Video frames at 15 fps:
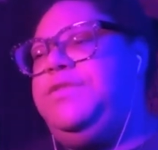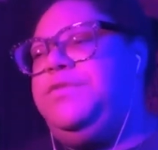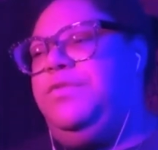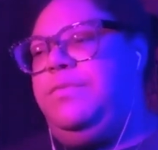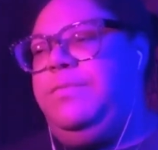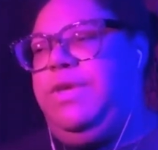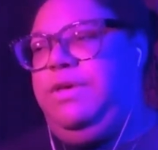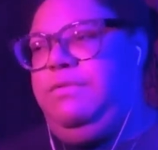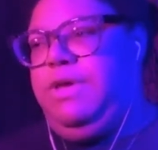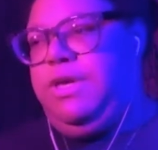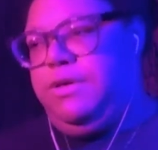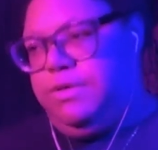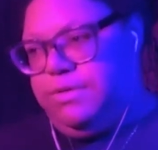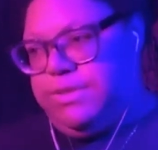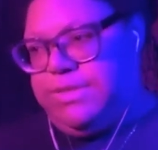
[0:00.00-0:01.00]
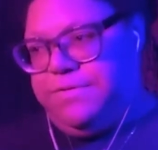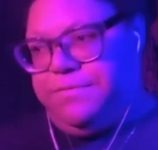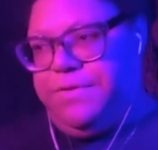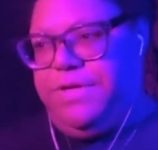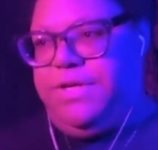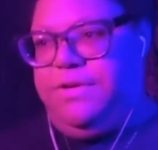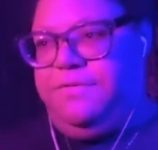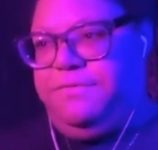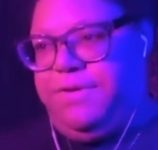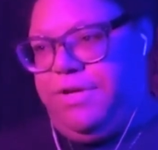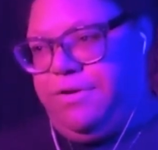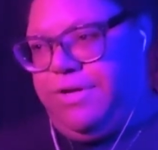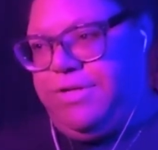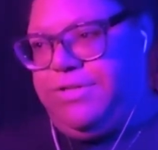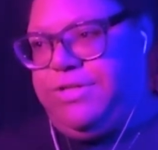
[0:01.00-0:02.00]
normally like different
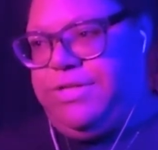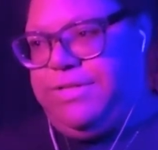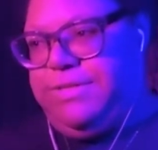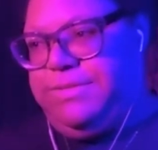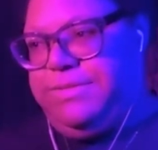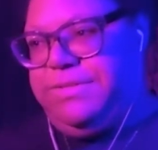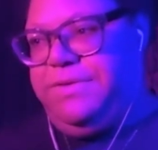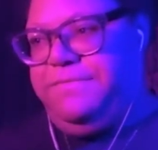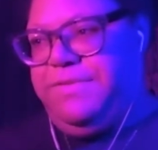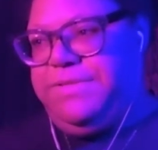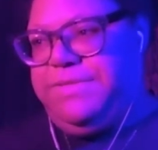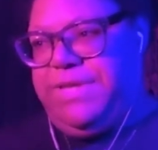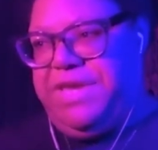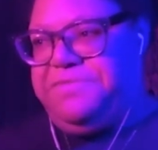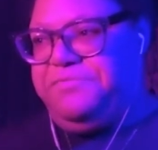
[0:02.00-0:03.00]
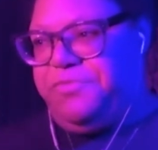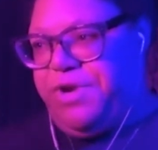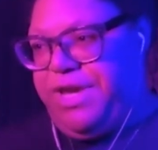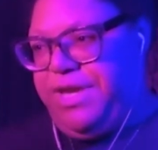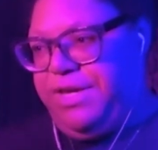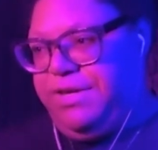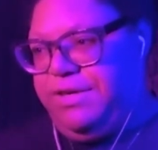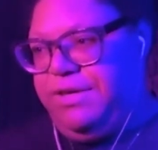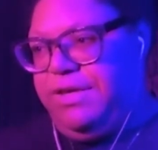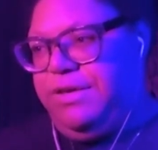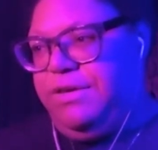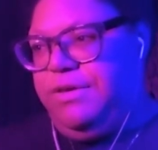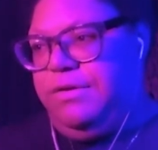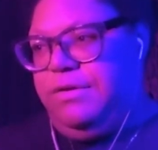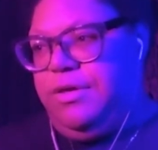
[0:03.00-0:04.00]
configurations of the same rig
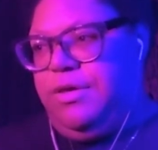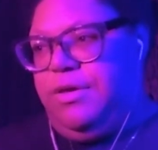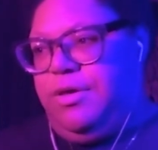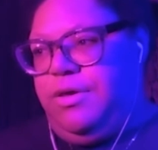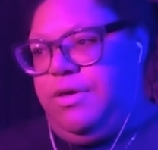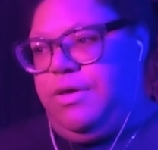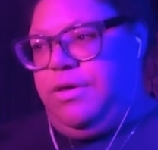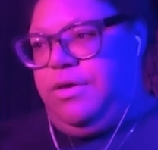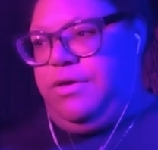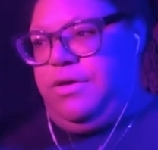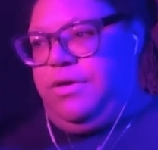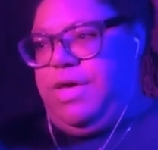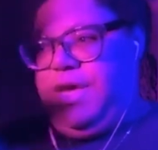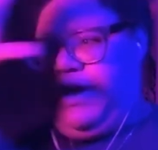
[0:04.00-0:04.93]
and